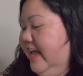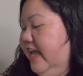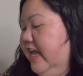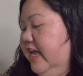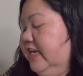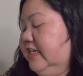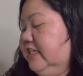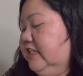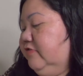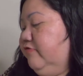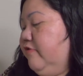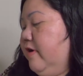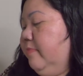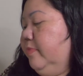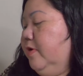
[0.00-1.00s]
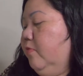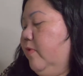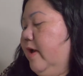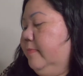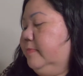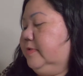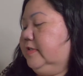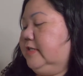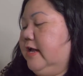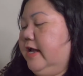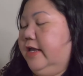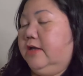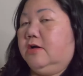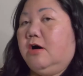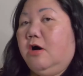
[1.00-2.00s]
It's from the
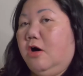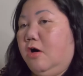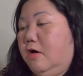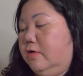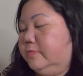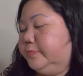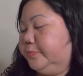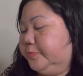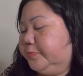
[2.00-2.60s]
website called